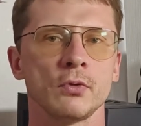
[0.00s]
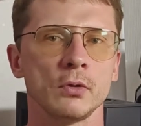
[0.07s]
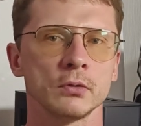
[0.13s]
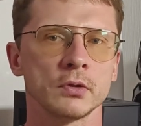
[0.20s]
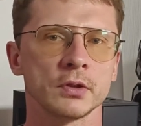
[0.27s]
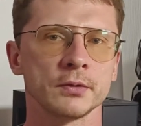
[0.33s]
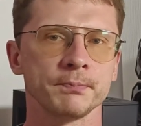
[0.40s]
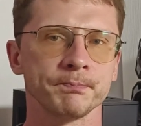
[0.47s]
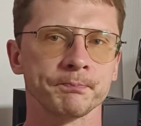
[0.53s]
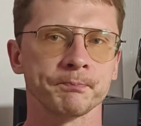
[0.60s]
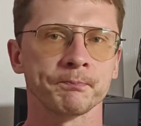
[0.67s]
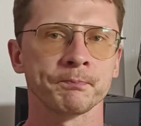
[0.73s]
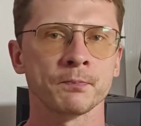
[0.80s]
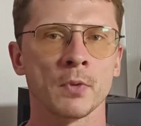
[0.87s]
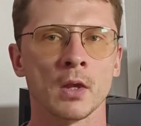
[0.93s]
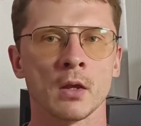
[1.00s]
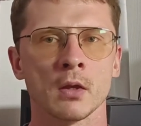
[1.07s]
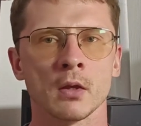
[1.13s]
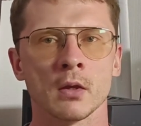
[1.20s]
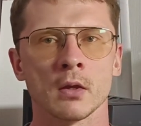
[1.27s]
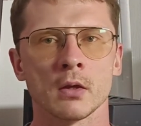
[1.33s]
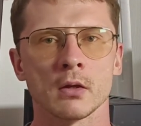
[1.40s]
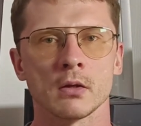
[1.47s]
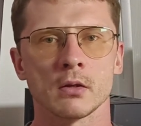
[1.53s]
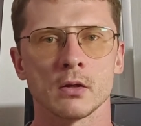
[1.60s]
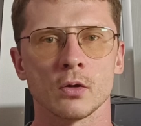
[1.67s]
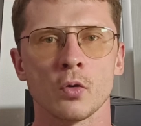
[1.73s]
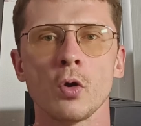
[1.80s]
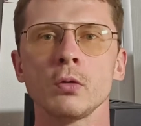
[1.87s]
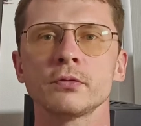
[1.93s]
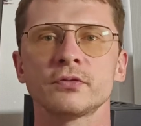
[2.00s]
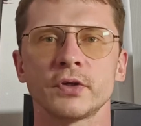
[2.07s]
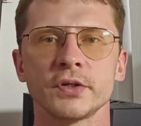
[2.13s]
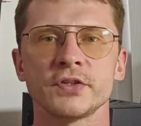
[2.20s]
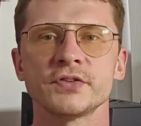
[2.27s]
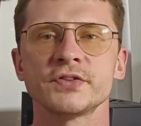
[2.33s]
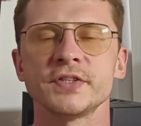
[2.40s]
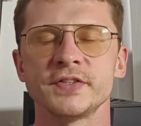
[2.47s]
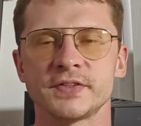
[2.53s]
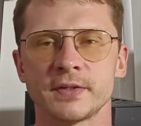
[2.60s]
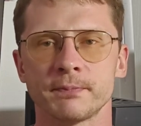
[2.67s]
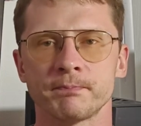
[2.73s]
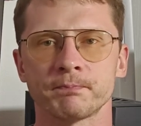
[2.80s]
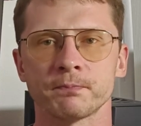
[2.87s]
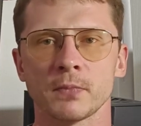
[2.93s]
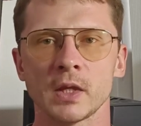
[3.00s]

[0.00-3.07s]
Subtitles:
folder called Trading System.